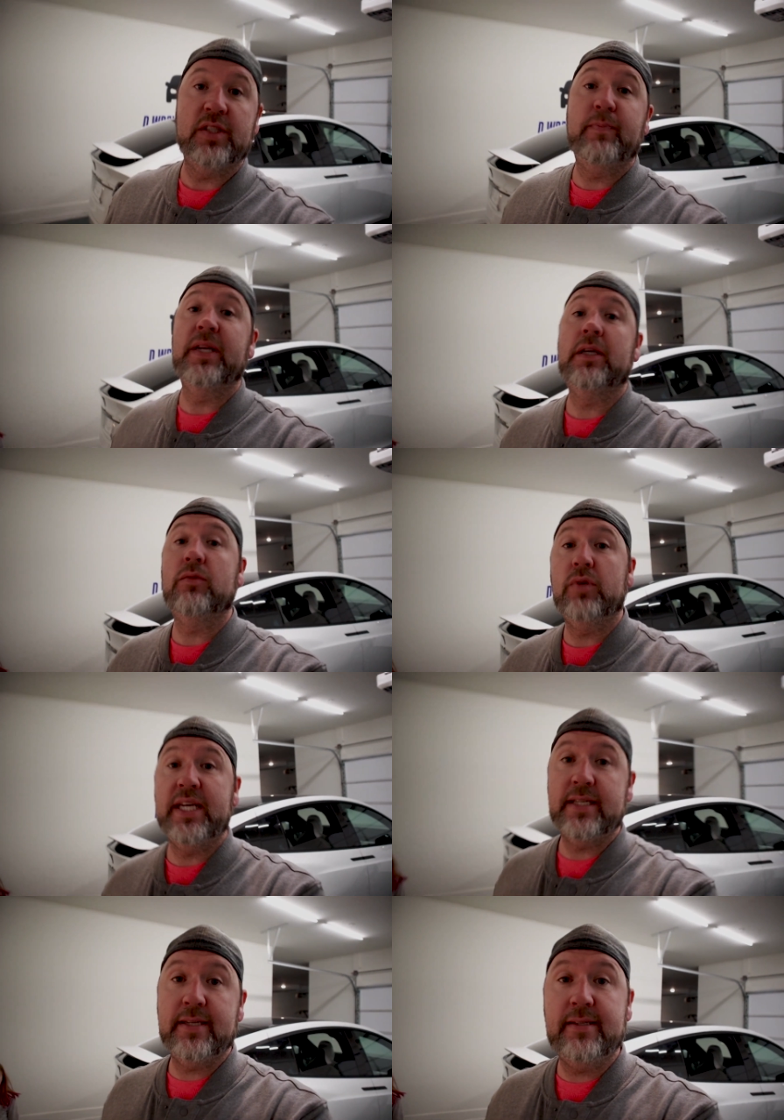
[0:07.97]
It's been a
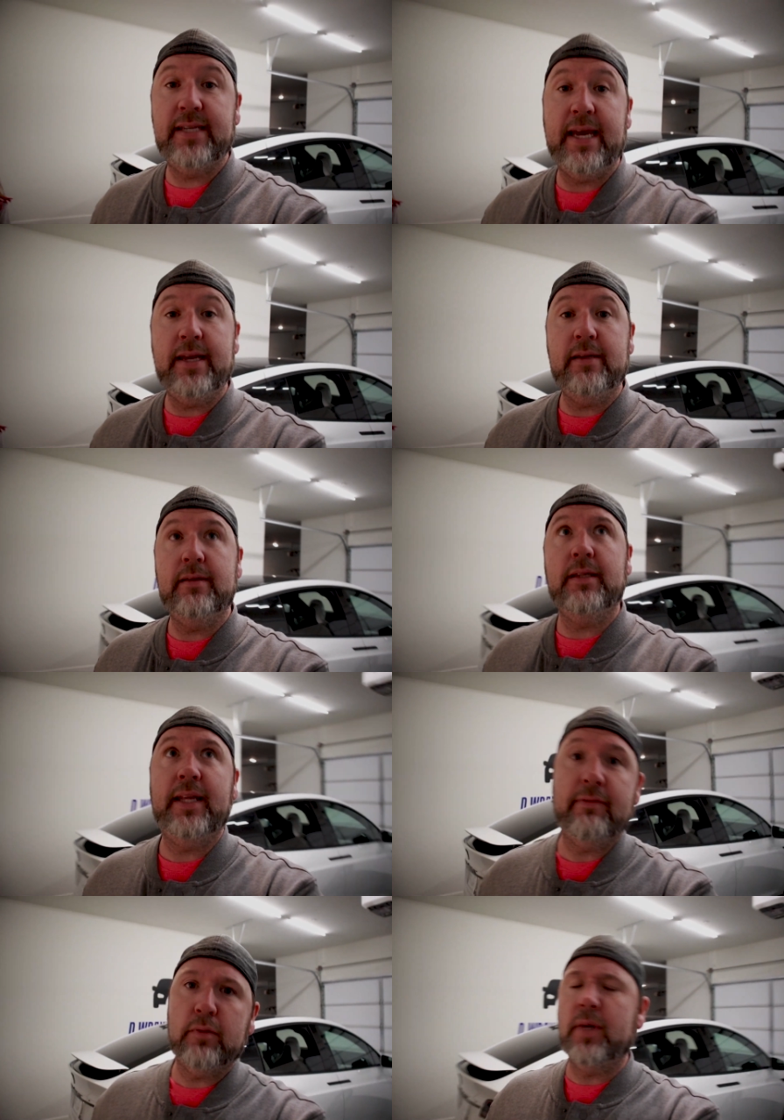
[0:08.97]
great ten,
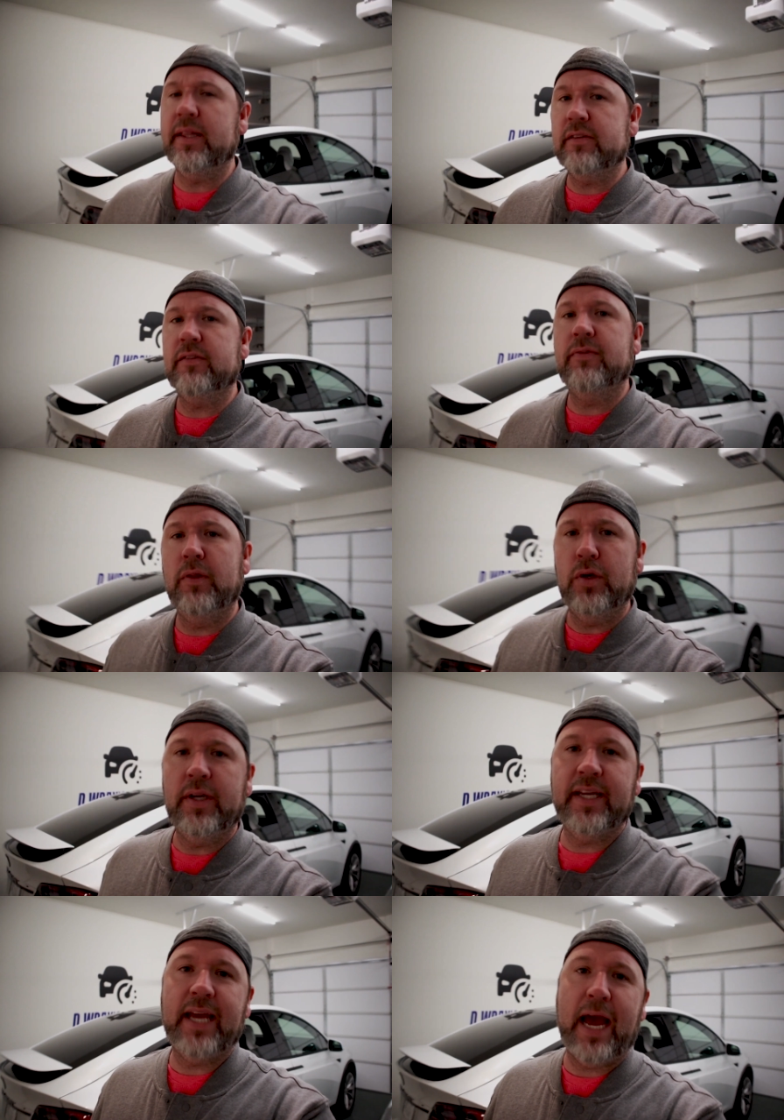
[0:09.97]
eleven months of
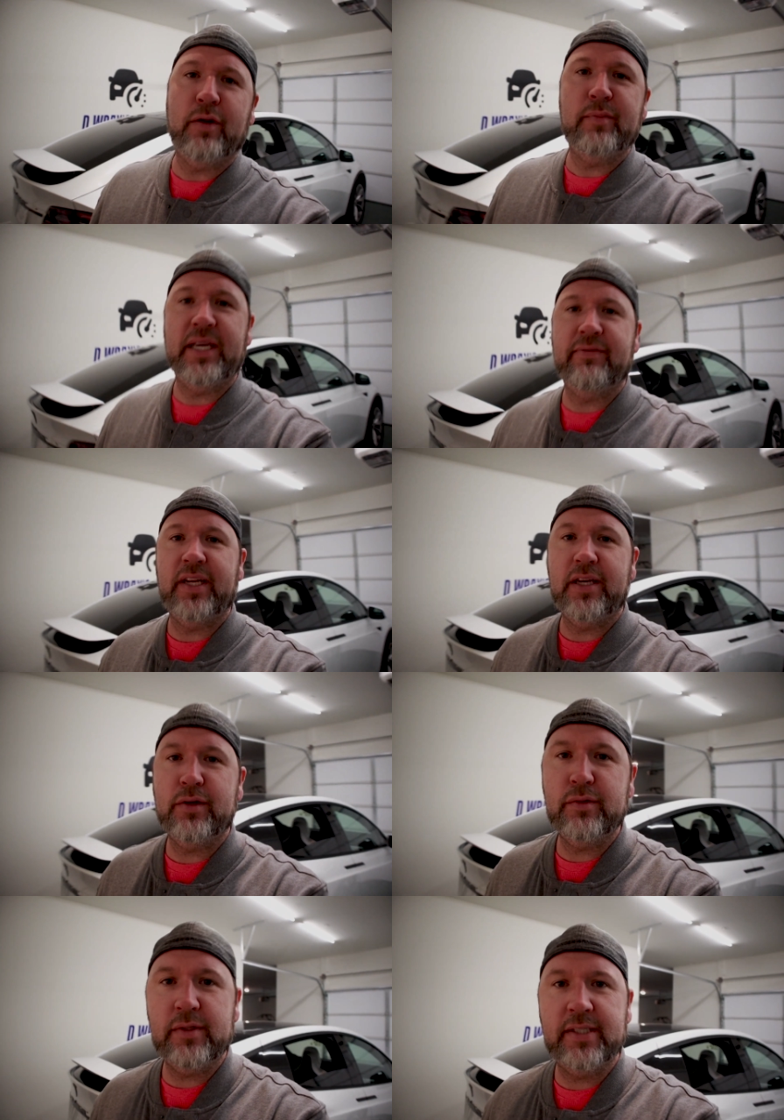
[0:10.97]
learning how to make
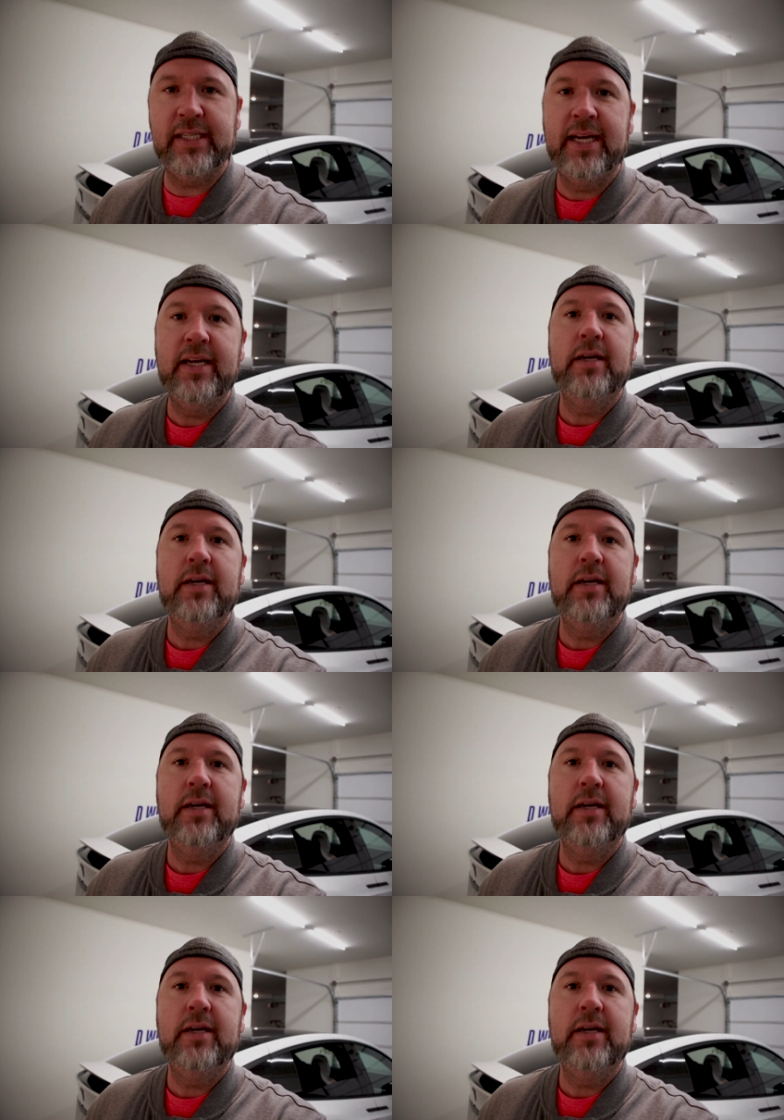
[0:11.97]
videos,